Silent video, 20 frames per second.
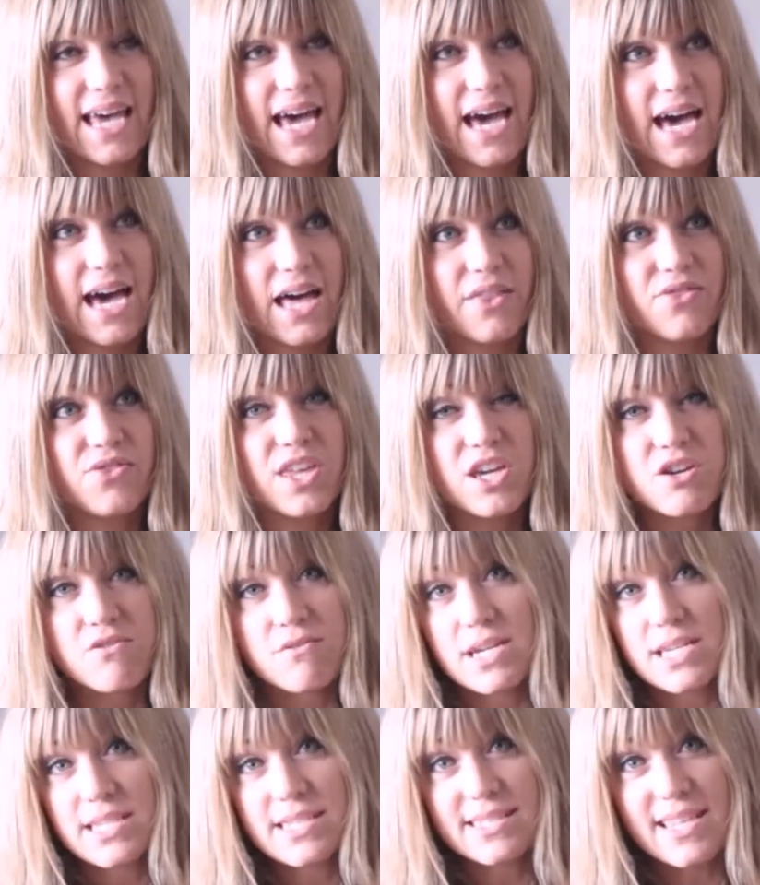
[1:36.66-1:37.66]
uh,
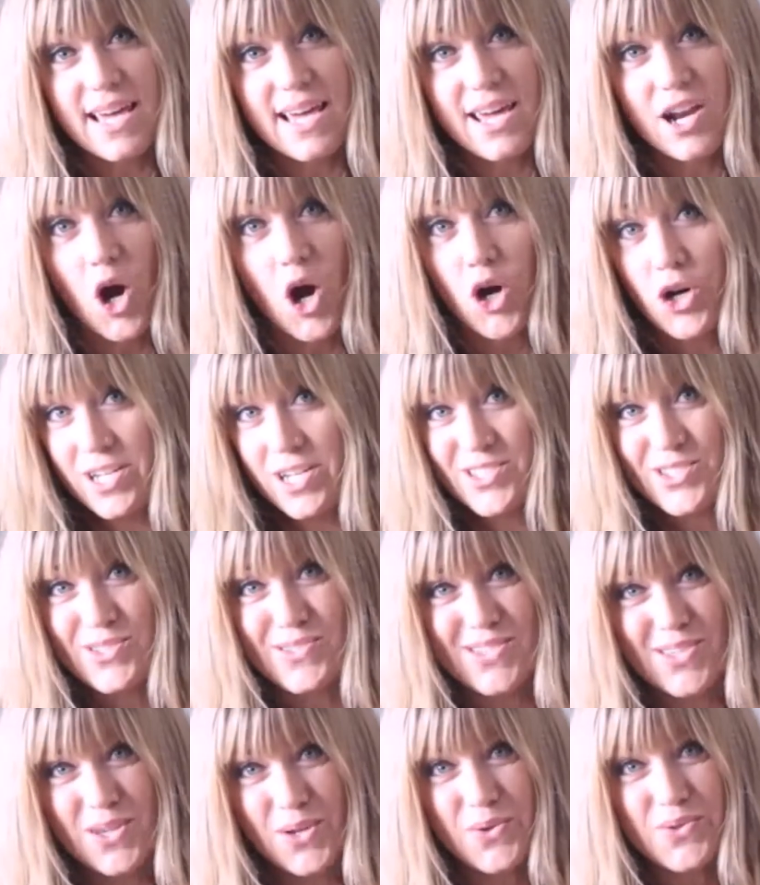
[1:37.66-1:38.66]
theories that
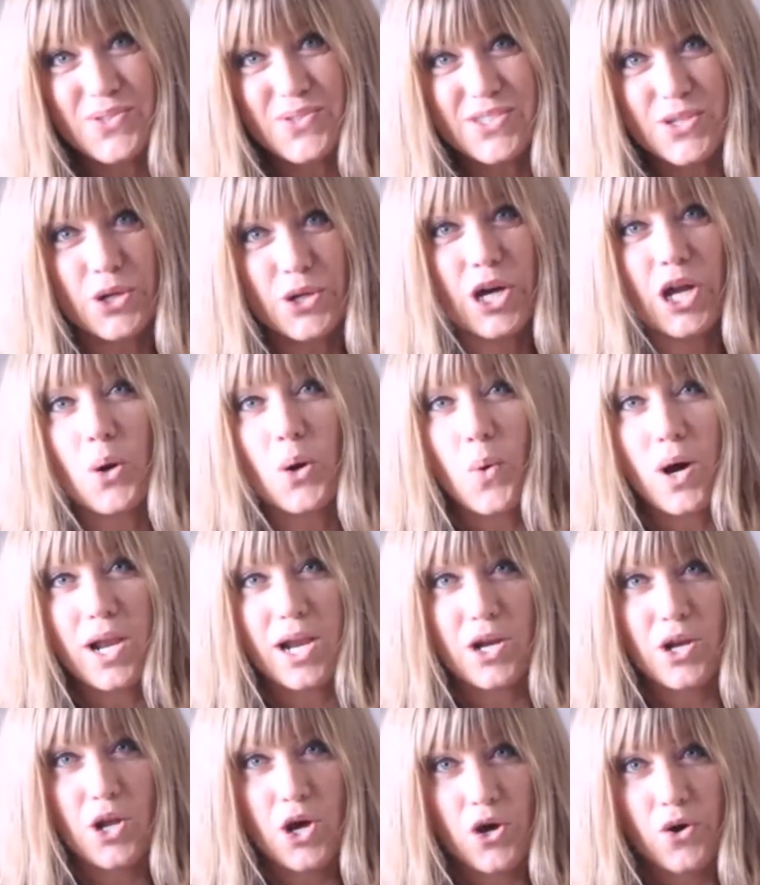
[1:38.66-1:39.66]
artists use, you're going to
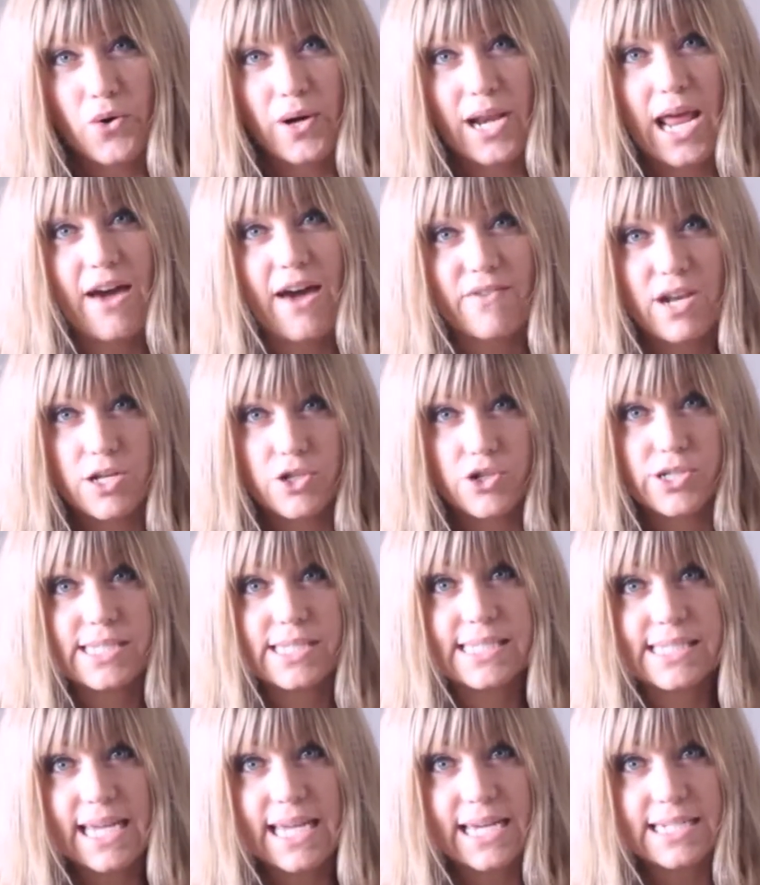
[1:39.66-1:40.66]
want to know and have an
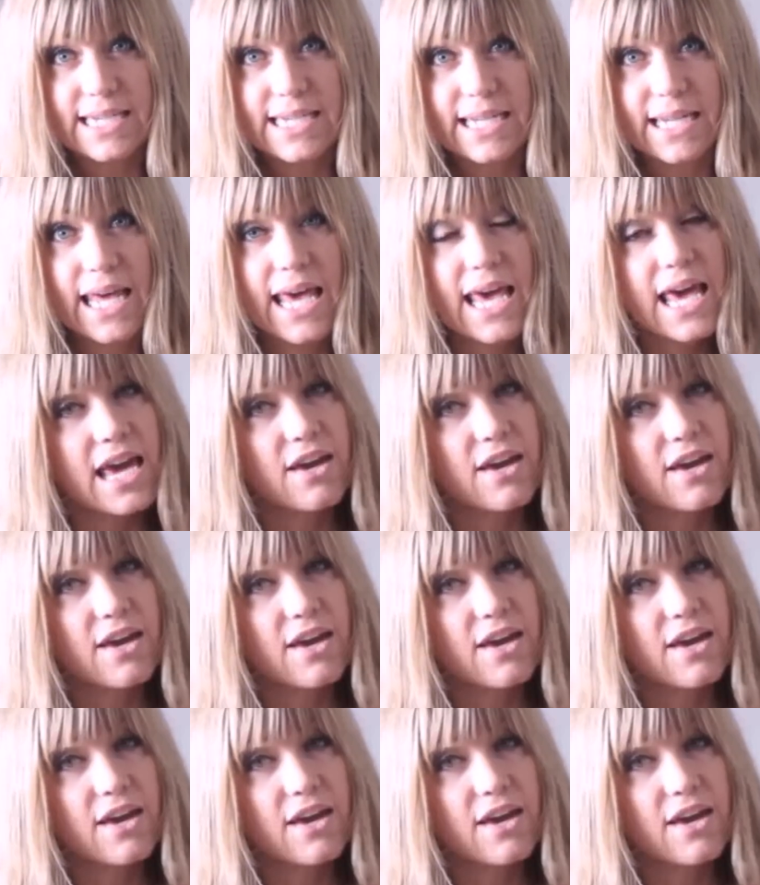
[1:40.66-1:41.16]
understanding.